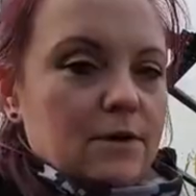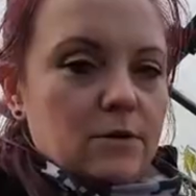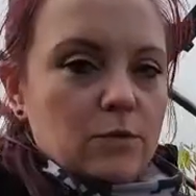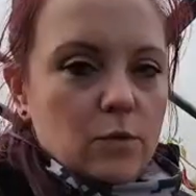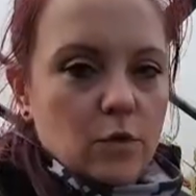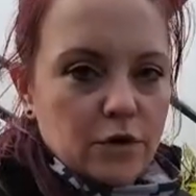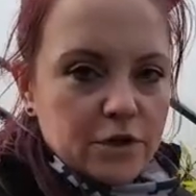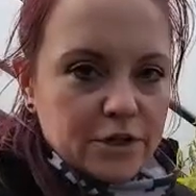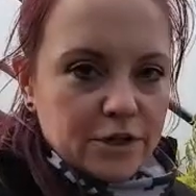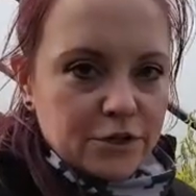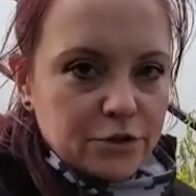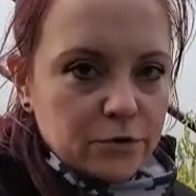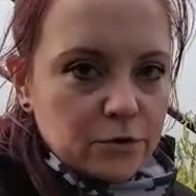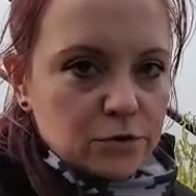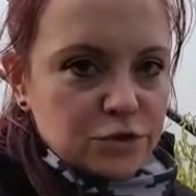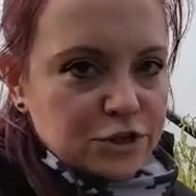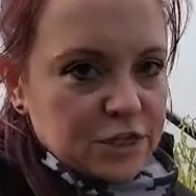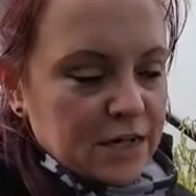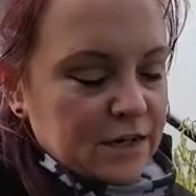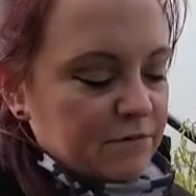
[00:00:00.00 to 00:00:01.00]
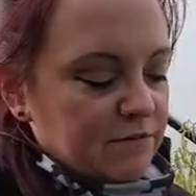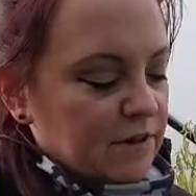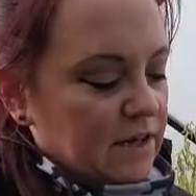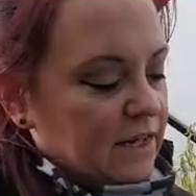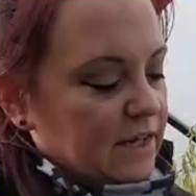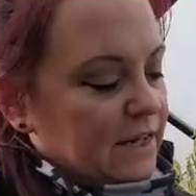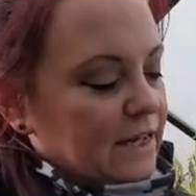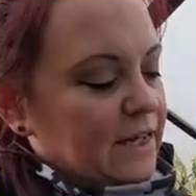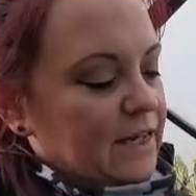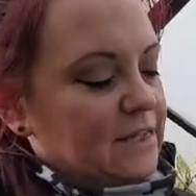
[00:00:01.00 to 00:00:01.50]
What you do
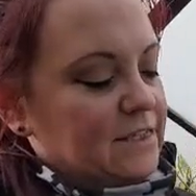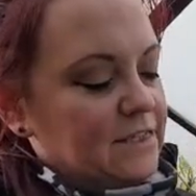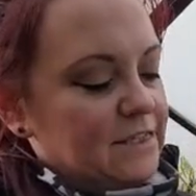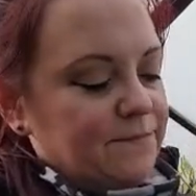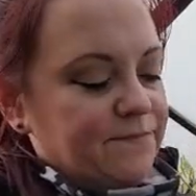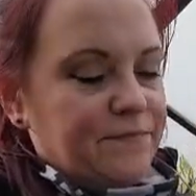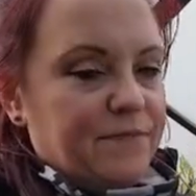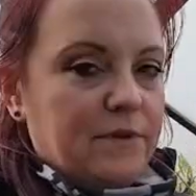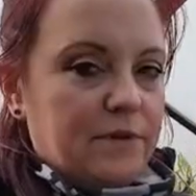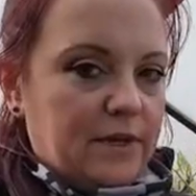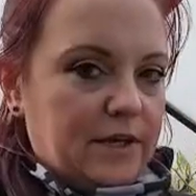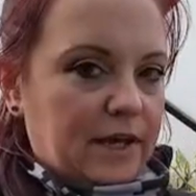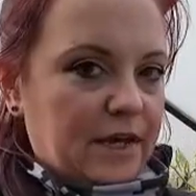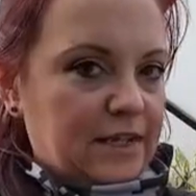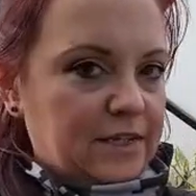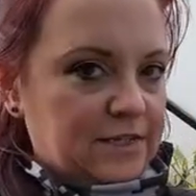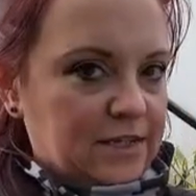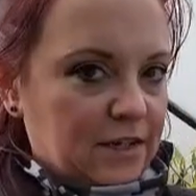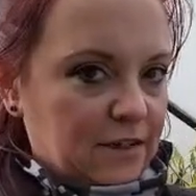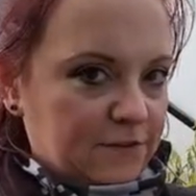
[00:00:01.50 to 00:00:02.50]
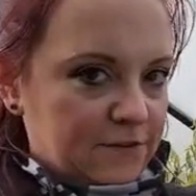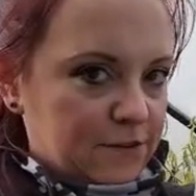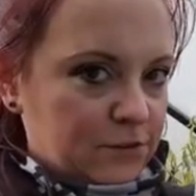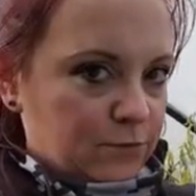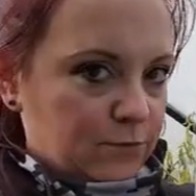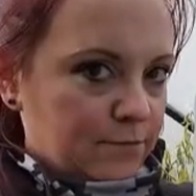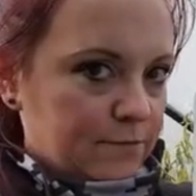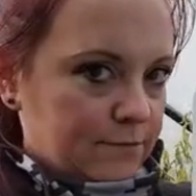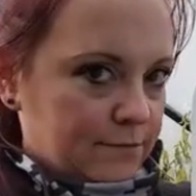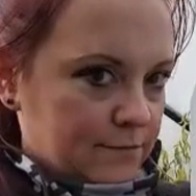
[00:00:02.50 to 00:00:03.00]
generally is, you get yourself
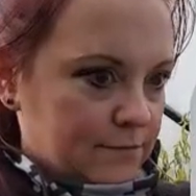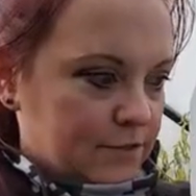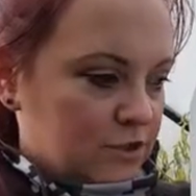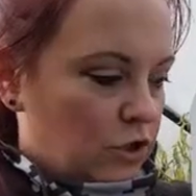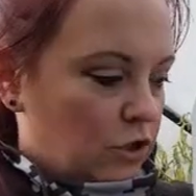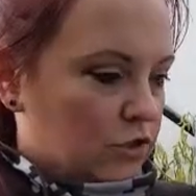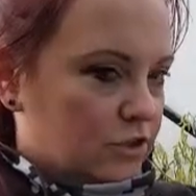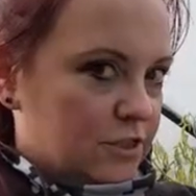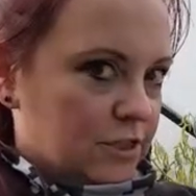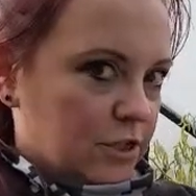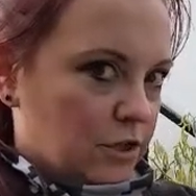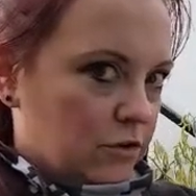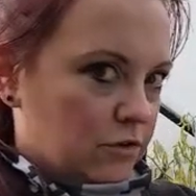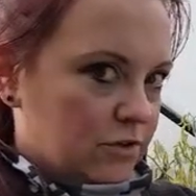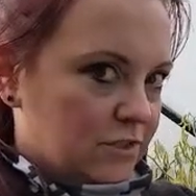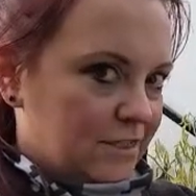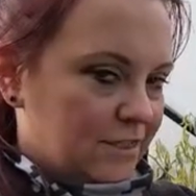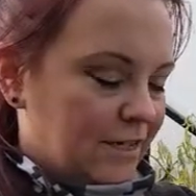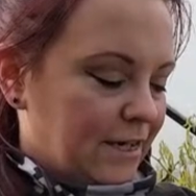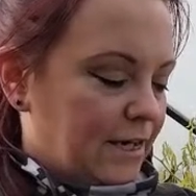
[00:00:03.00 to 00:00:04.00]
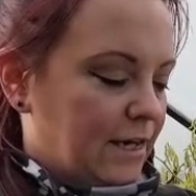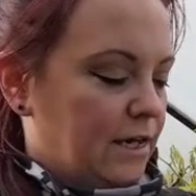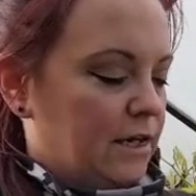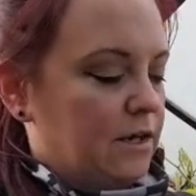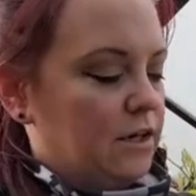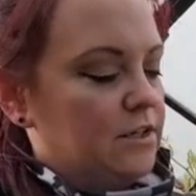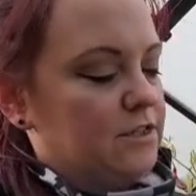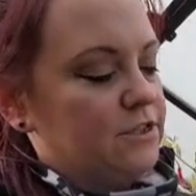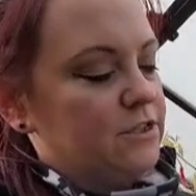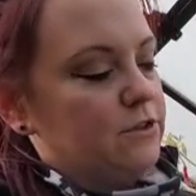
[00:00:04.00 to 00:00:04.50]
some sort of
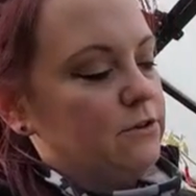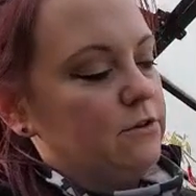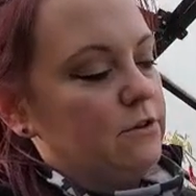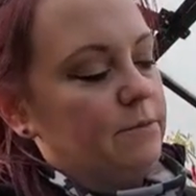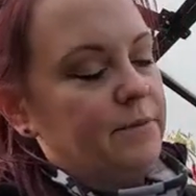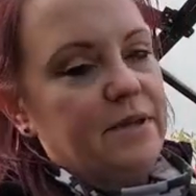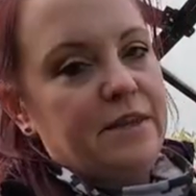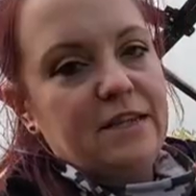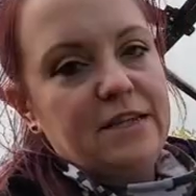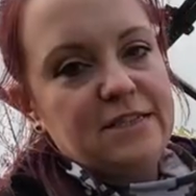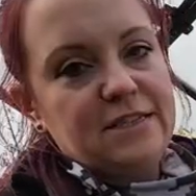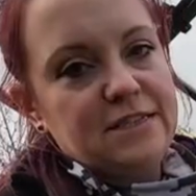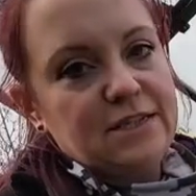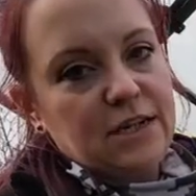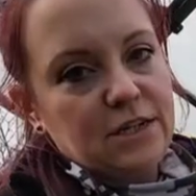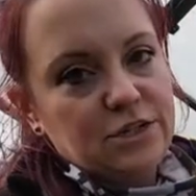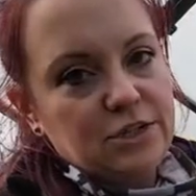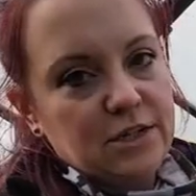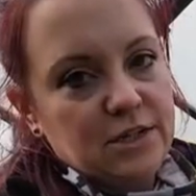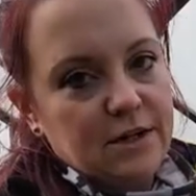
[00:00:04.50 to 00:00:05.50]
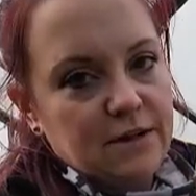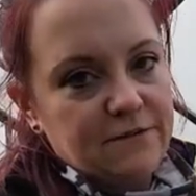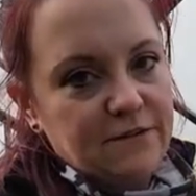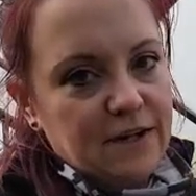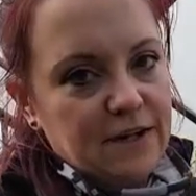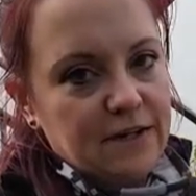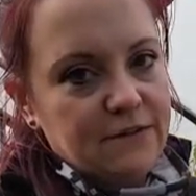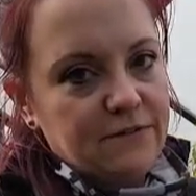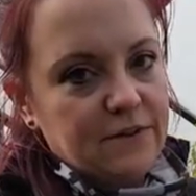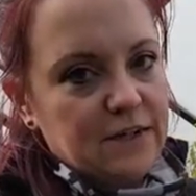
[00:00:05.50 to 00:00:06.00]
container. So, I mean, this is actually a
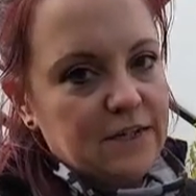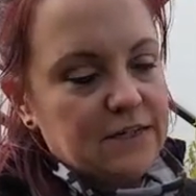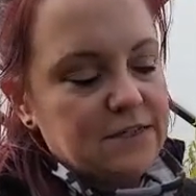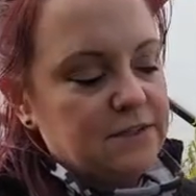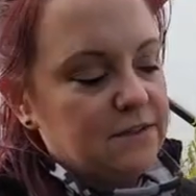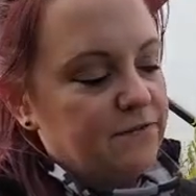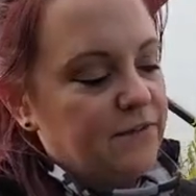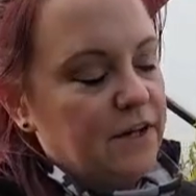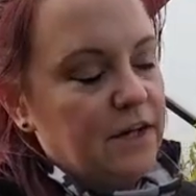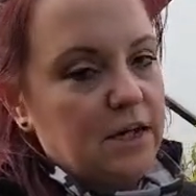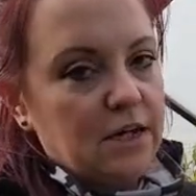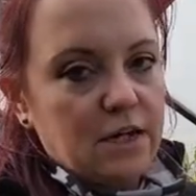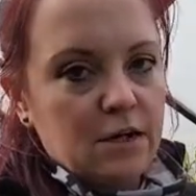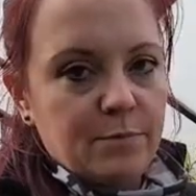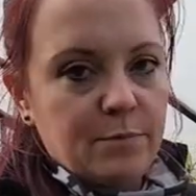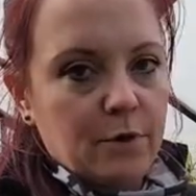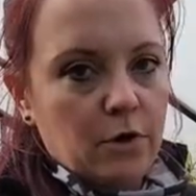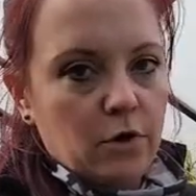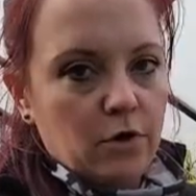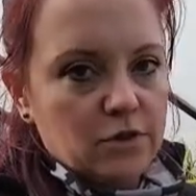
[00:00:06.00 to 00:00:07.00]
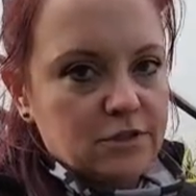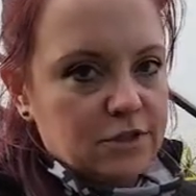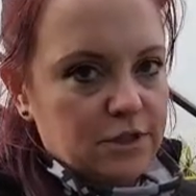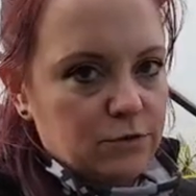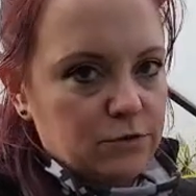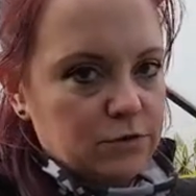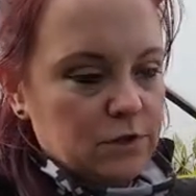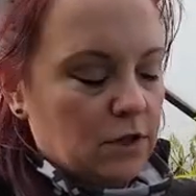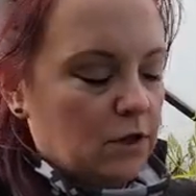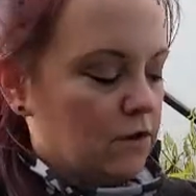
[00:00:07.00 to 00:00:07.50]
5 litre vinegar pot, so I
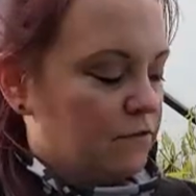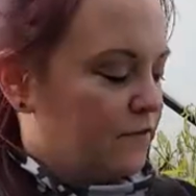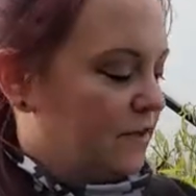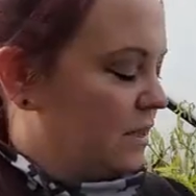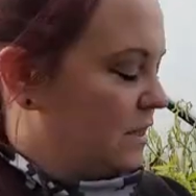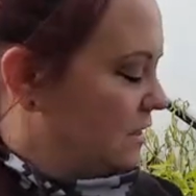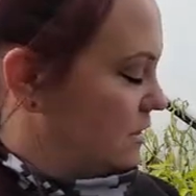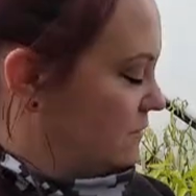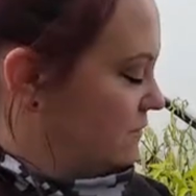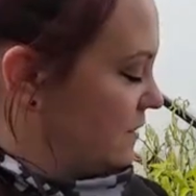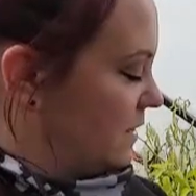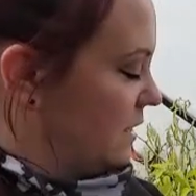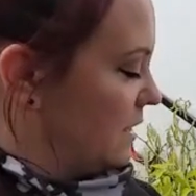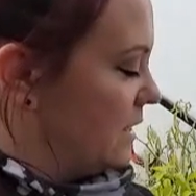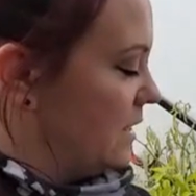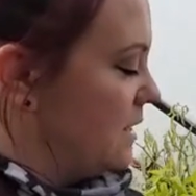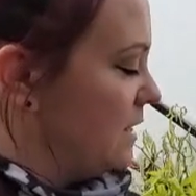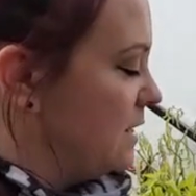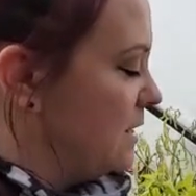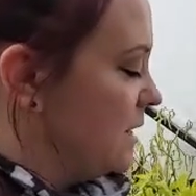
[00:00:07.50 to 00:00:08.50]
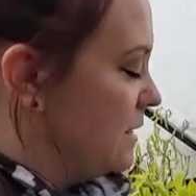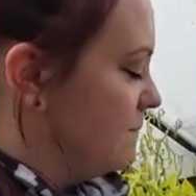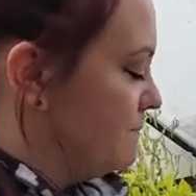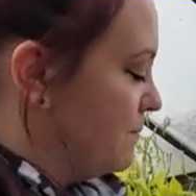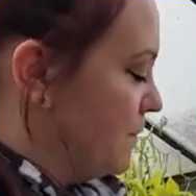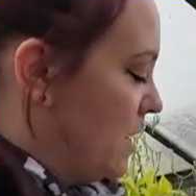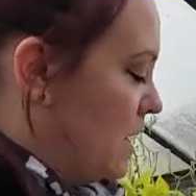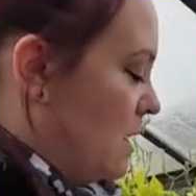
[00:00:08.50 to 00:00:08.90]
use a lot of vinegar for cleaning.